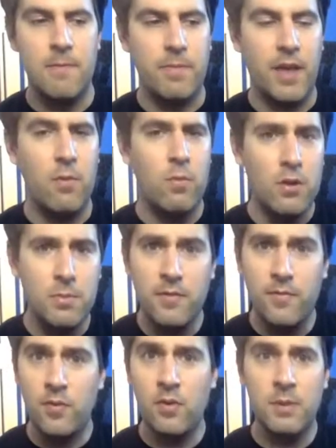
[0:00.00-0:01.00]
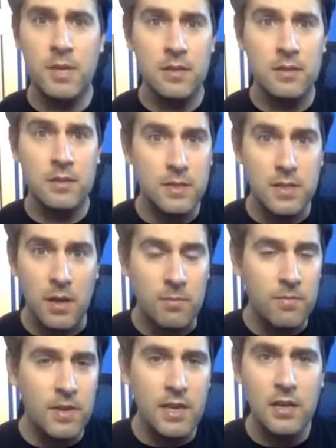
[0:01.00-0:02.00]
I will be filming
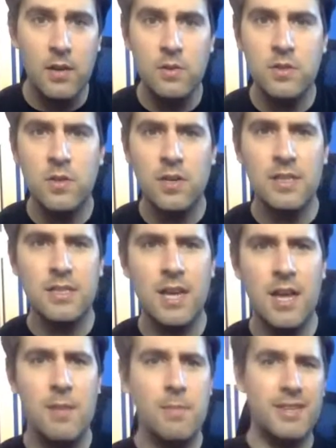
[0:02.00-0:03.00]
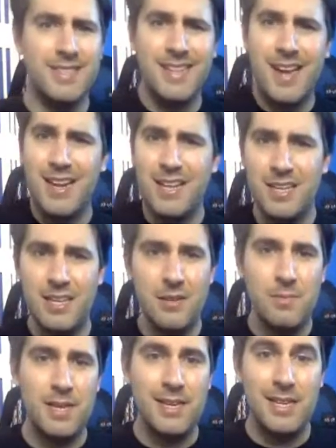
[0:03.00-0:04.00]
some videos during the time, but it's not
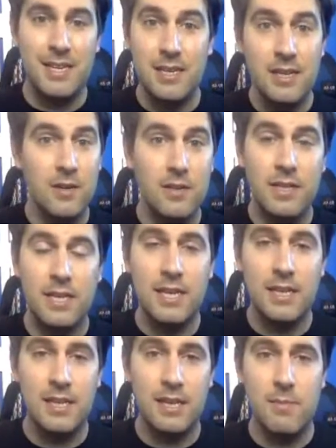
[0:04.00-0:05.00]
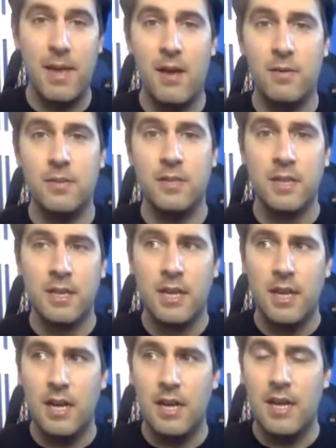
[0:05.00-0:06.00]
going to be nearly the amount
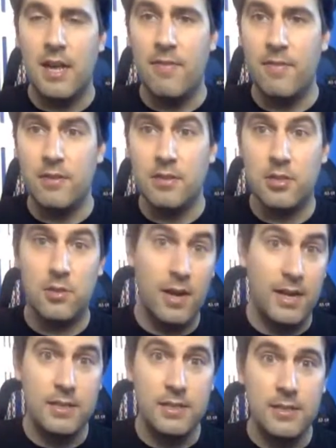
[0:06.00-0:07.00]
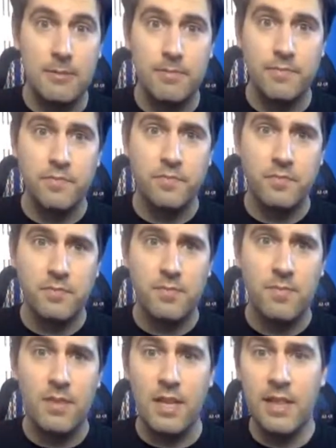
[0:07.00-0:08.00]
and the stress
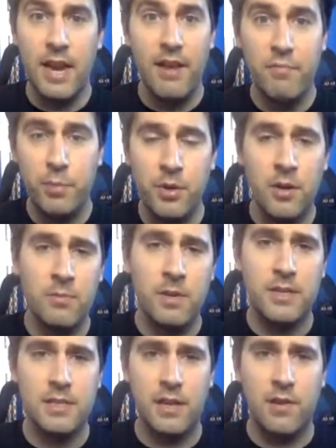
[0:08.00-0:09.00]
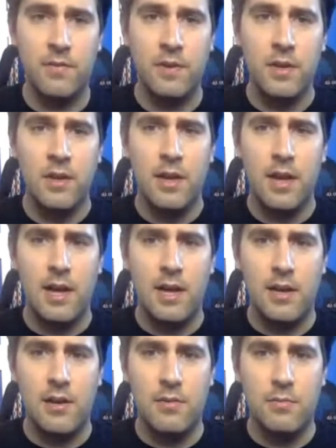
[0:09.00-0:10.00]
that I've put on myself
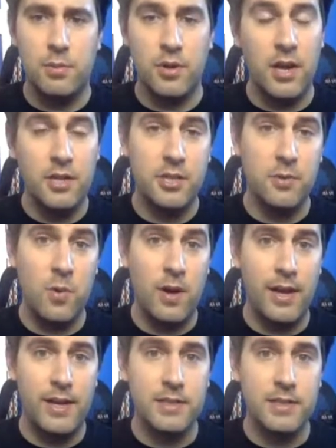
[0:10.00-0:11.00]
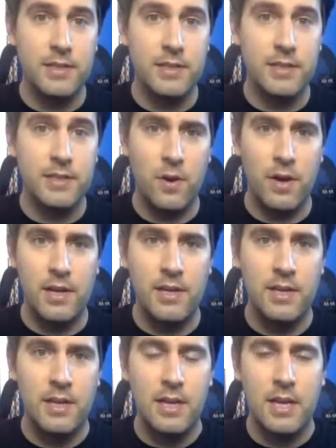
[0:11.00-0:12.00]
production-wise for
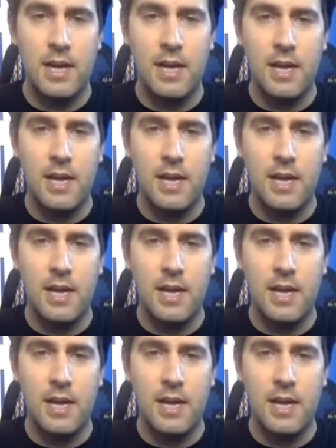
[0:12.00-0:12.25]
it